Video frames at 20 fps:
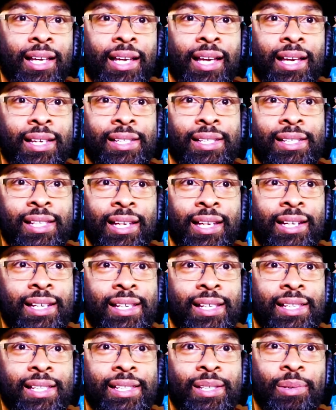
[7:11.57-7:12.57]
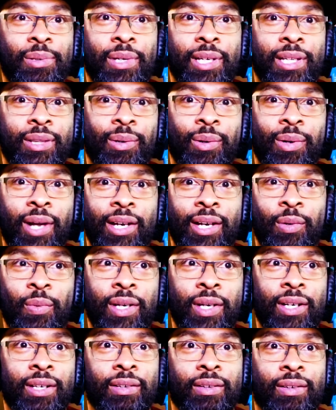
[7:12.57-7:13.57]
instead of this dude getting thrown out the
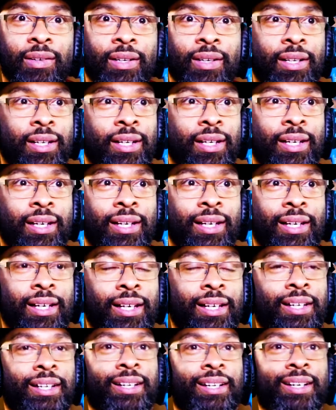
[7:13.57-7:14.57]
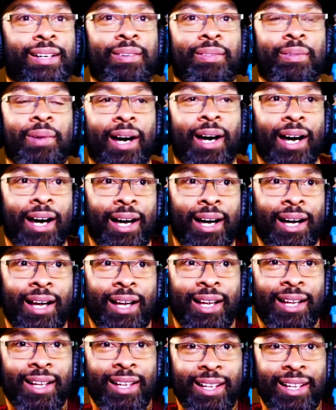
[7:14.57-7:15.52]
window? Wow.